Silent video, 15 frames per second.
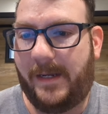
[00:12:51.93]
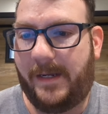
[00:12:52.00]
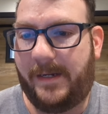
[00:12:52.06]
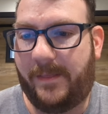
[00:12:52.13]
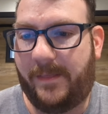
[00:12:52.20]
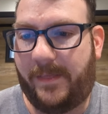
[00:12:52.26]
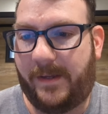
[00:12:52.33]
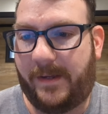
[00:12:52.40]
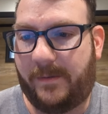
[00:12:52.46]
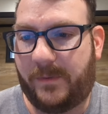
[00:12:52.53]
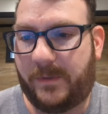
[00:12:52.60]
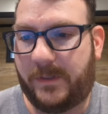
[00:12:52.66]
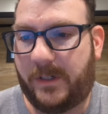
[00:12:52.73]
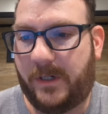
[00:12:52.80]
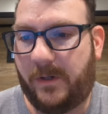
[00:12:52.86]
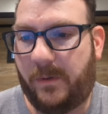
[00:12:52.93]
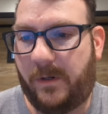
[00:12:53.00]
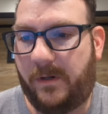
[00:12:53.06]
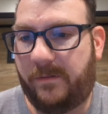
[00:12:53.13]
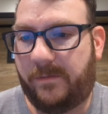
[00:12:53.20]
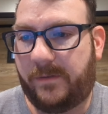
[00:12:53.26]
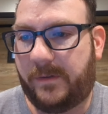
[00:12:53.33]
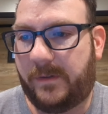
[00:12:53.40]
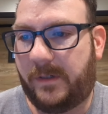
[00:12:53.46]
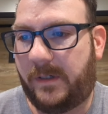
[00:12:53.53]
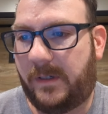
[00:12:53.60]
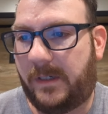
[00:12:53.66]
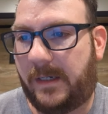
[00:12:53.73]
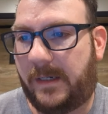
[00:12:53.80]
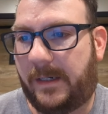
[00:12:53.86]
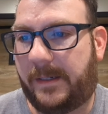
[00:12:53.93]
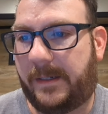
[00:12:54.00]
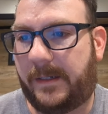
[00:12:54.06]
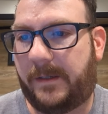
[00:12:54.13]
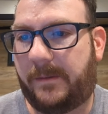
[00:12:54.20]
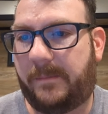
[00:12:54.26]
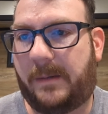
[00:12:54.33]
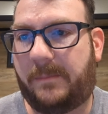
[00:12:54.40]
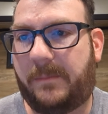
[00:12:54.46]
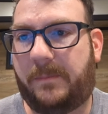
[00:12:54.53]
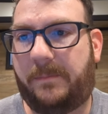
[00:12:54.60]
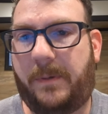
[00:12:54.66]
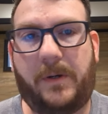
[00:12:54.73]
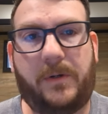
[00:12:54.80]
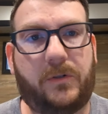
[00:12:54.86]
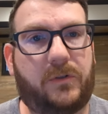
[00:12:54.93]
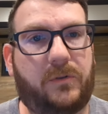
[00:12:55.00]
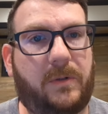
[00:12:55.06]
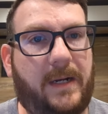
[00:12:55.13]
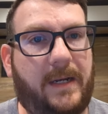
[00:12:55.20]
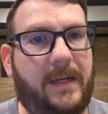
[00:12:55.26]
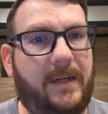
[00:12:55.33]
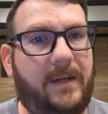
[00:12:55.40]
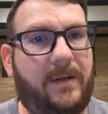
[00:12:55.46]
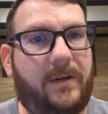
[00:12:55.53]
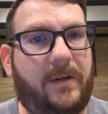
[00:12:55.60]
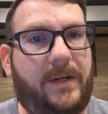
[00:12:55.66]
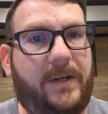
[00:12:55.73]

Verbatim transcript: another thing I wanted to go over um, I'm gonna post right here